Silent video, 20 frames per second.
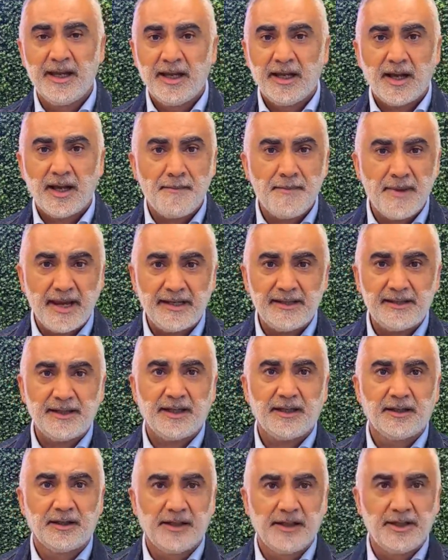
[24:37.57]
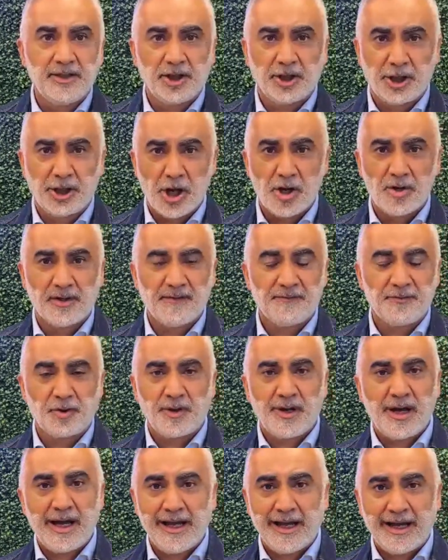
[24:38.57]
Amazing. He's the GOAT of
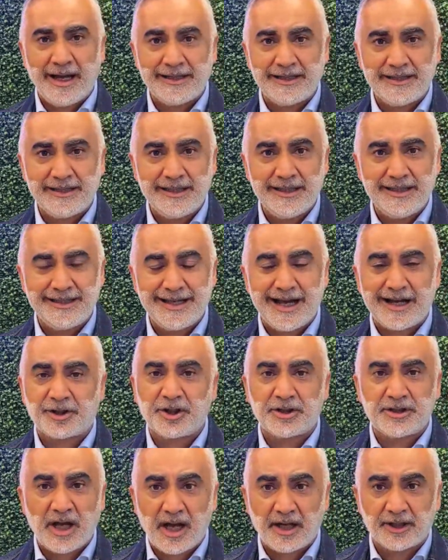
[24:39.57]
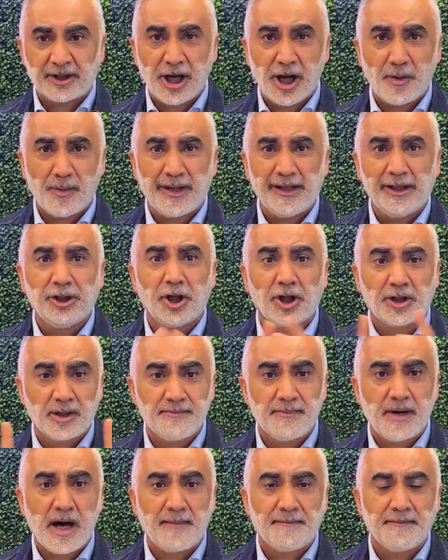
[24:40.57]
dry eye disease, Dr. Todd Cohen. Look him
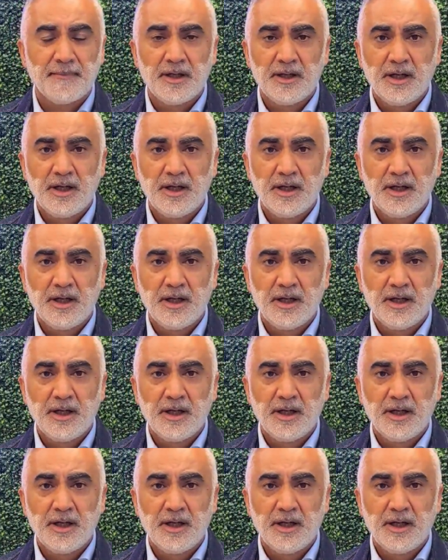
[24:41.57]
up.